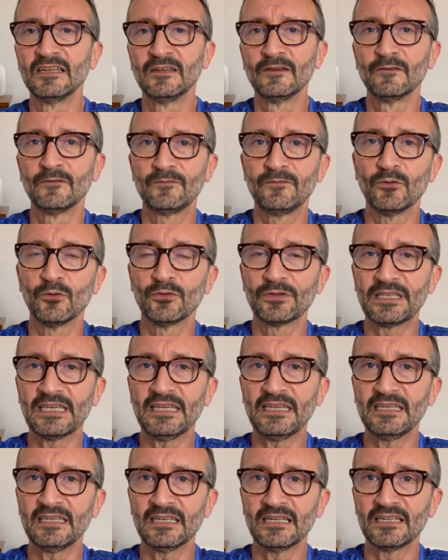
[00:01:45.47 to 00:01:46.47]
for
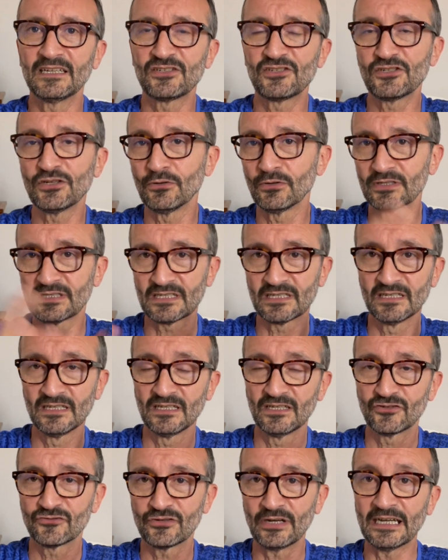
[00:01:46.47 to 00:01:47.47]
the short
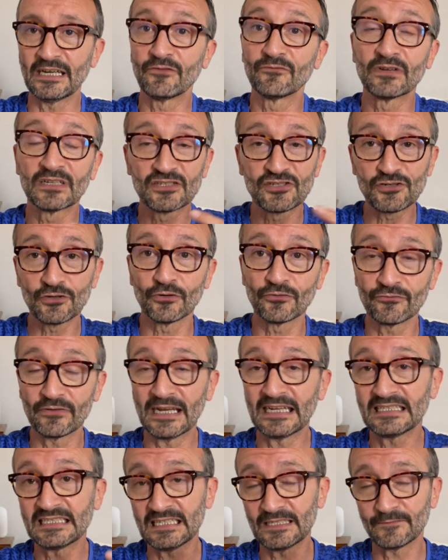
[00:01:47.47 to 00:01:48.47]
training runs, short
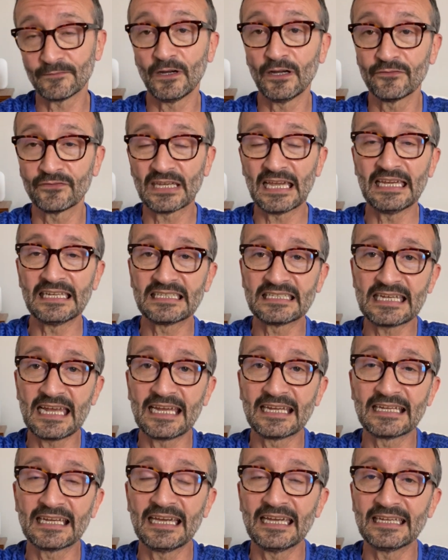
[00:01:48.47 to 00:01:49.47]
races, 5Ks,
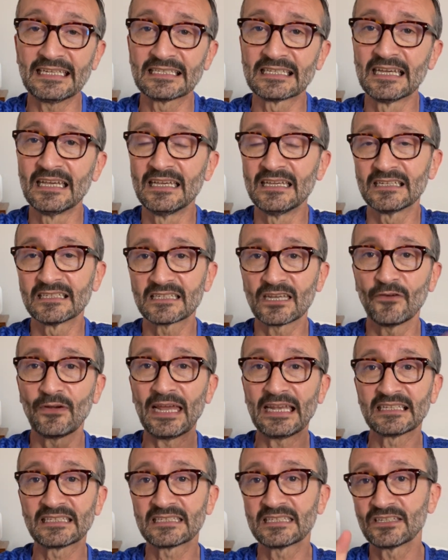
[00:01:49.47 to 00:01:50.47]
10Ks. So
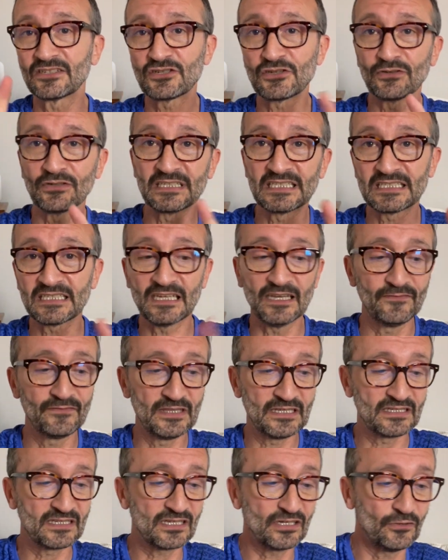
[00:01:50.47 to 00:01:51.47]
hence the choice of the
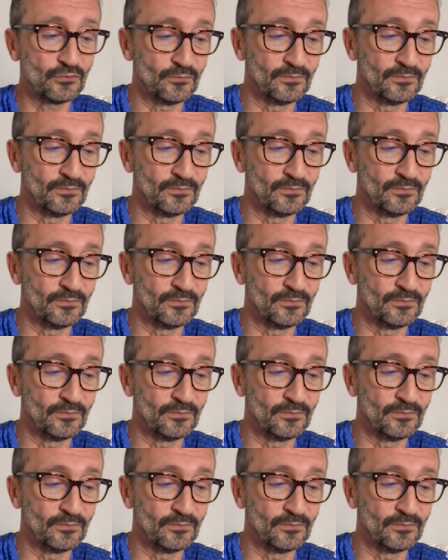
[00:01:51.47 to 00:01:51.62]
two.